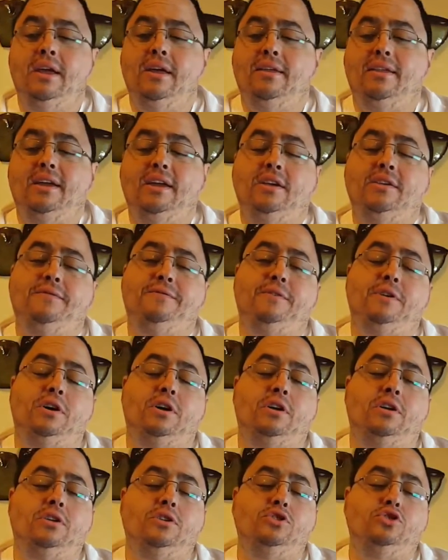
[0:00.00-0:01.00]
thank you
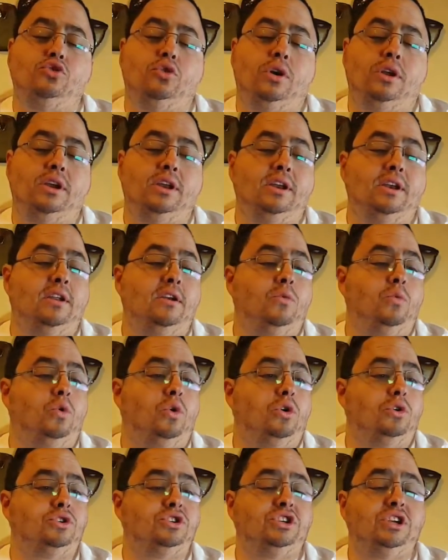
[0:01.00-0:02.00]
for joining and
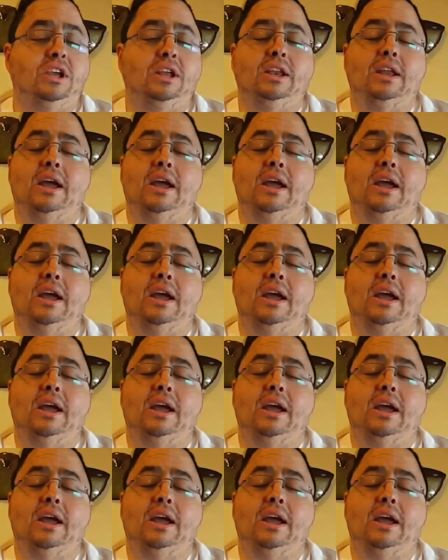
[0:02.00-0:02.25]
watching,